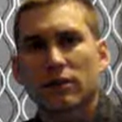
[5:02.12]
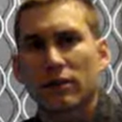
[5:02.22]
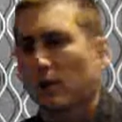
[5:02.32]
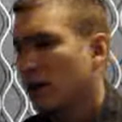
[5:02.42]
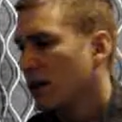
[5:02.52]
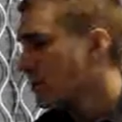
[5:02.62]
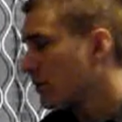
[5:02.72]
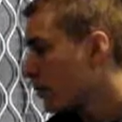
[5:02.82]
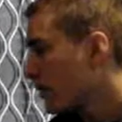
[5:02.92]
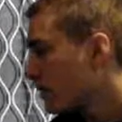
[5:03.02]
So there's a
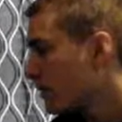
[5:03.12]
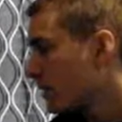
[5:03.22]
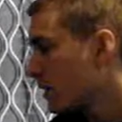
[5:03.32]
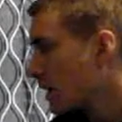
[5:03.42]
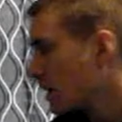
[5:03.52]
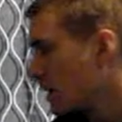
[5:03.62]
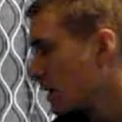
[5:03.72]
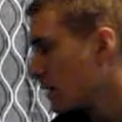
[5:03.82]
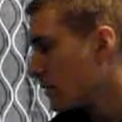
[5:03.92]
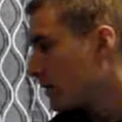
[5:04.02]
wide variety
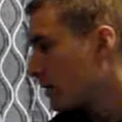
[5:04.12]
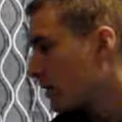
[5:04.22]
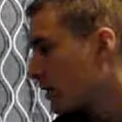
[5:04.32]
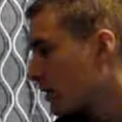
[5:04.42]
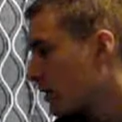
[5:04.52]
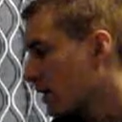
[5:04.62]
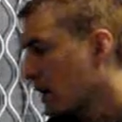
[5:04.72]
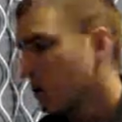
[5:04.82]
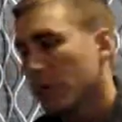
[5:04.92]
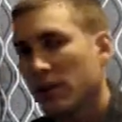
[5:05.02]
of
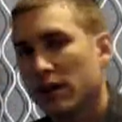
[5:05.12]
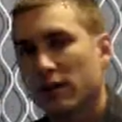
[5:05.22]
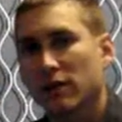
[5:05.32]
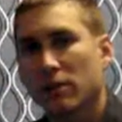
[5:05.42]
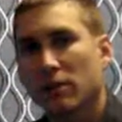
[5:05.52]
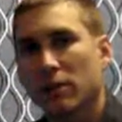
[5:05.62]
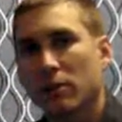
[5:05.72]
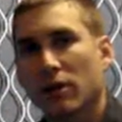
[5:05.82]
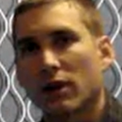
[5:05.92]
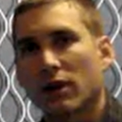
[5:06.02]
capabilities that day
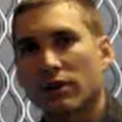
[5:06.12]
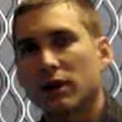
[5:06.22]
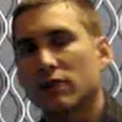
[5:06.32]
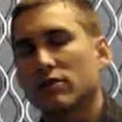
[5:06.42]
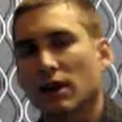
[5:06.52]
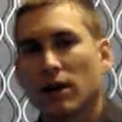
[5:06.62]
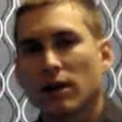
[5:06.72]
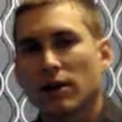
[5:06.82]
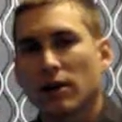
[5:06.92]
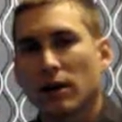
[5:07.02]
parting is an interesting
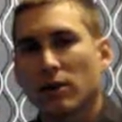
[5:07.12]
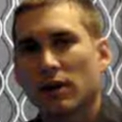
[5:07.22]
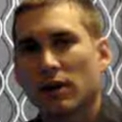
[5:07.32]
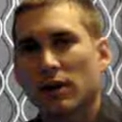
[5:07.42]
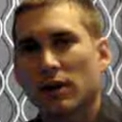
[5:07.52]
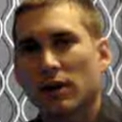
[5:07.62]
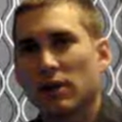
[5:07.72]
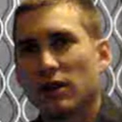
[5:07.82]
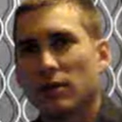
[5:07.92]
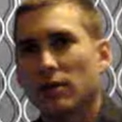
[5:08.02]
concept that can
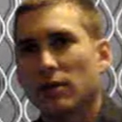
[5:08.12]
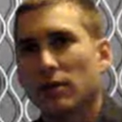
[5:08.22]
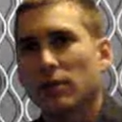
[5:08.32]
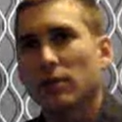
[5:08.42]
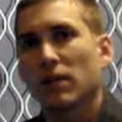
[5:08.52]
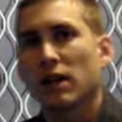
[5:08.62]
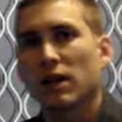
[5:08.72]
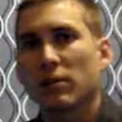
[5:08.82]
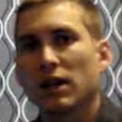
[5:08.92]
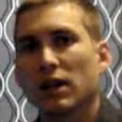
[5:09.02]
be used in
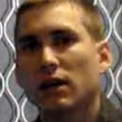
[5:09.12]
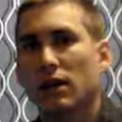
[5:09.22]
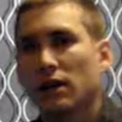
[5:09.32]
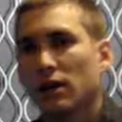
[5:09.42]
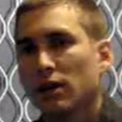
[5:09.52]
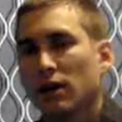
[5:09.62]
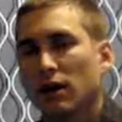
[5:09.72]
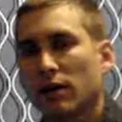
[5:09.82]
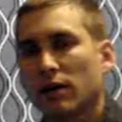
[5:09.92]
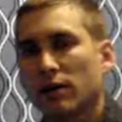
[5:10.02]
many
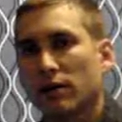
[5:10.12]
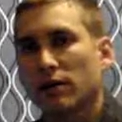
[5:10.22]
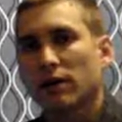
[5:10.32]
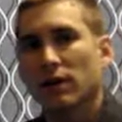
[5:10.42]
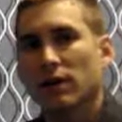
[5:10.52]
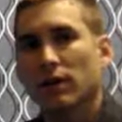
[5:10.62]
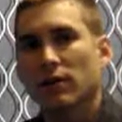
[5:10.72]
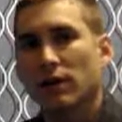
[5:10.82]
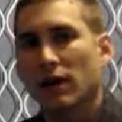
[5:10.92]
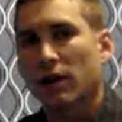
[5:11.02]
different
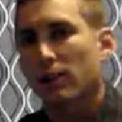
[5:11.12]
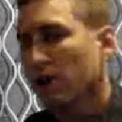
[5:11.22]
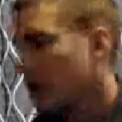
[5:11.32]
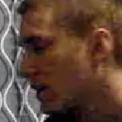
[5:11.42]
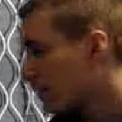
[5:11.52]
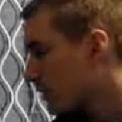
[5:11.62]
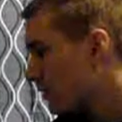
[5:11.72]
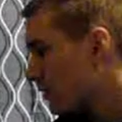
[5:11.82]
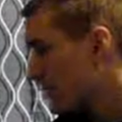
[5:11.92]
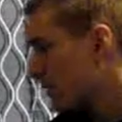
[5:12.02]
venues and advertising
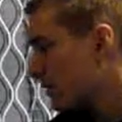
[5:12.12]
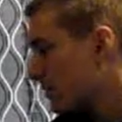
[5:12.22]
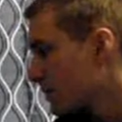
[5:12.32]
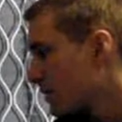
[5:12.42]
screens.